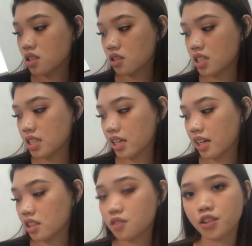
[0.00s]
So this I
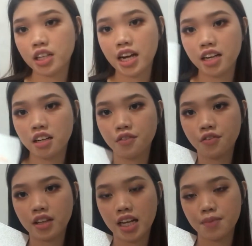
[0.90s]
got is for 359
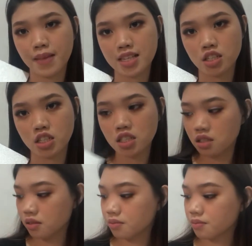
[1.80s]
pesos.
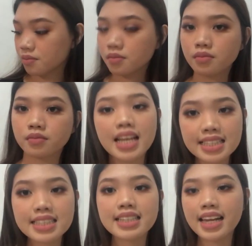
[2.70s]
The
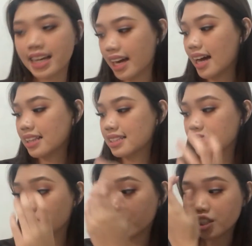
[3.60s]
last thing that I got
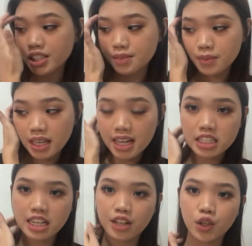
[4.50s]
is the Gorgeous Me
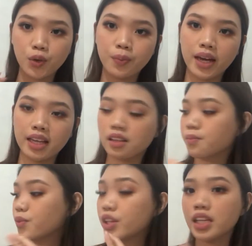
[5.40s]
Eyeshadow by
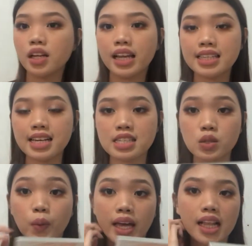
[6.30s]
Beauty Glaze
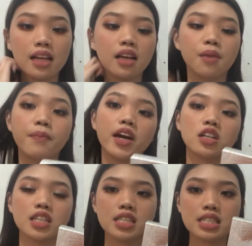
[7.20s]
as well.
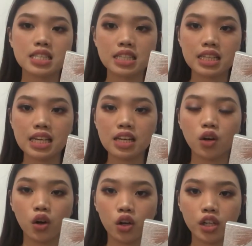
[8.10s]
Meron siyang 63
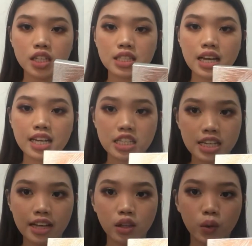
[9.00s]
colors
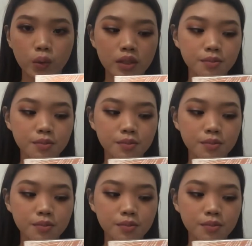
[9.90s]
eyeshadow.